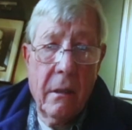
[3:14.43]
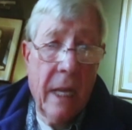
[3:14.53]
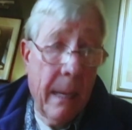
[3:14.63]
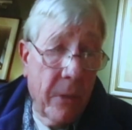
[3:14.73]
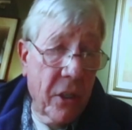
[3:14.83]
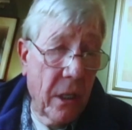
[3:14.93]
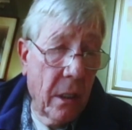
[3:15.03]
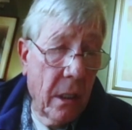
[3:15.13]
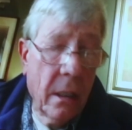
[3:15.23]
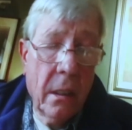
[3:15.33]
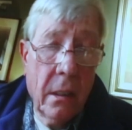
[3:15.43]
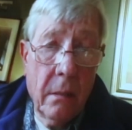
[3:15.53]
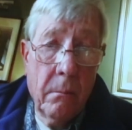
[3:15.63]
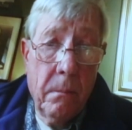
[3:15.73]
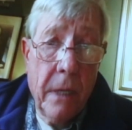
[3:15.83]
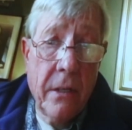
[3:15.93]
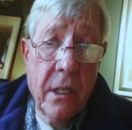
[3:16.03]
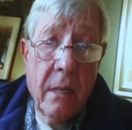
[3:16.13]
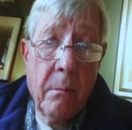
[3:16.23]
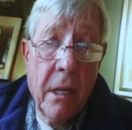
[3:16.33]
The Emerson,
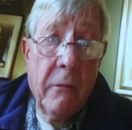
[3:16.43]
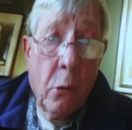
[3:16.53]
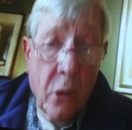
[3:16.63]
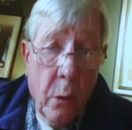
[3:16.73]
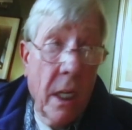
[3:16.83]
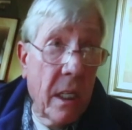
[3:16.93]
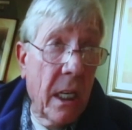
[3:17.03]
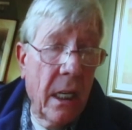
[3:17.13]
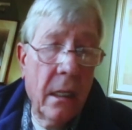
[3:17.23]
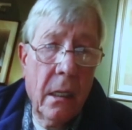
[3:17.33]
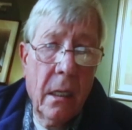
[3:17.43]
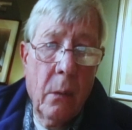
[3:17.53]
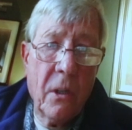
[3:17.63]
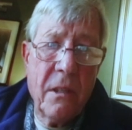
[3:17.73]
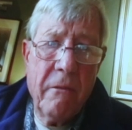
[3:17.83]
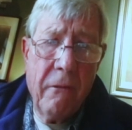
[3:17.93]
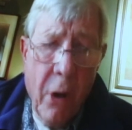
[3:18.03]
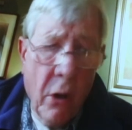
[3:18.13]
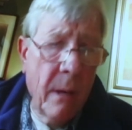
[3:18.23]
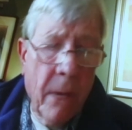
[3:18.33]
granting a Big 420, was
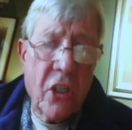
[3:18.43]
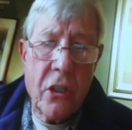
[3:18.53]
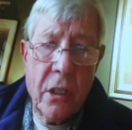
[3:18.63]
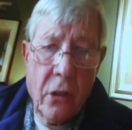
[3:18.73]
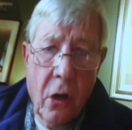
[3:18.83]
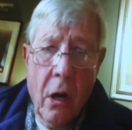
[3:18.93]
very much at the